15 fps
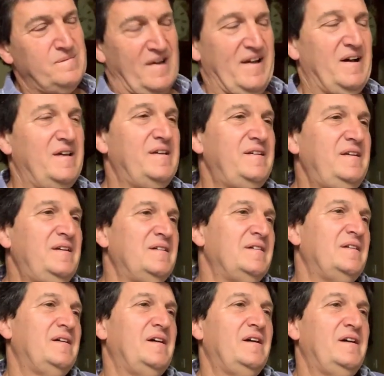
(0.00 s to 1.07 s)
Well, I any.
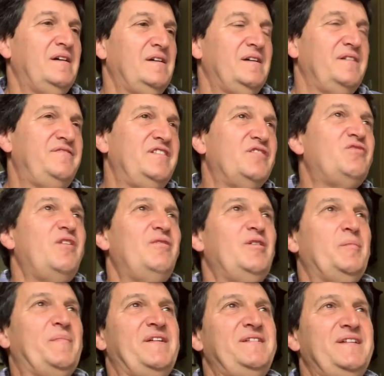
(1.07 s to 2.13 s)
If you grow
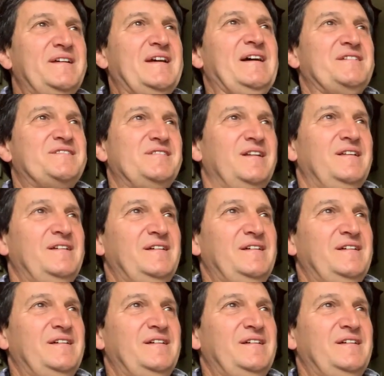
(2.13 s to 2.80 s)
up in Newcastle